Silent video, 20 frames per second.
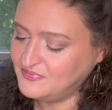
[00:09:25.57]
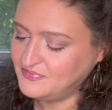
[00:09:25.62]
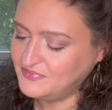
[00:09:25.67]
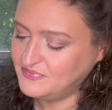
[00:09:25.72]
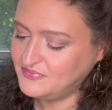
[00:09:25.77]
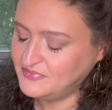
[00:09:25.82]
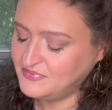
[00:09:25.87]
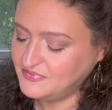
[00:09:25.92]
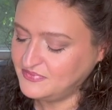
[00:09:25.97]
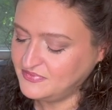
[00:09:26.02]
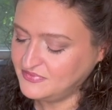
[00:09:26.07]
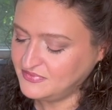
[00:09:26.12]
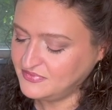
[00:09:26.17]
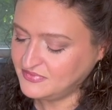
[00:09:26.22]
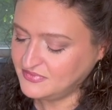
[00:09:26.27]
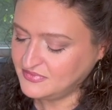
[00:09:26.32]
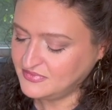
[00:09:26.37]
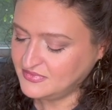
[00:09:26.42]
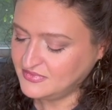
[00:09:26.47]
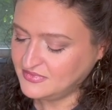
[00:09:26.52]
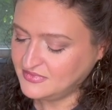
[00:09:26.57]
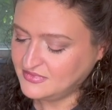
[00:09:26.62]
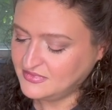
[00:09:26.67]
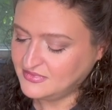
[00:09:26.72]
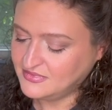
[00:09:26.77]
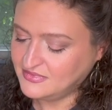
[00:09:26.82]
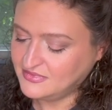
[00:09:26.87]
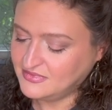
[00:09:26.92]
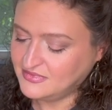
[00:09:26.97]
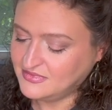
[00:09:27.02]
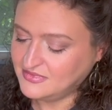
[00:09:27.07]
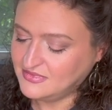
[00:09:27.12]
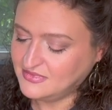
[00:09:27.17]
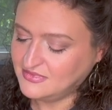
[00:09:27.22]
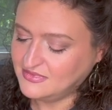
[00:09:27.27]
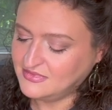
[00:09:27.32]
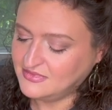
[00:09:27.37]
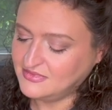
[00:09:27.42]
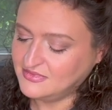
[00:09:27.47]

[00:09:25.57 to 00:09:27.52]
No one is speaking in this clip.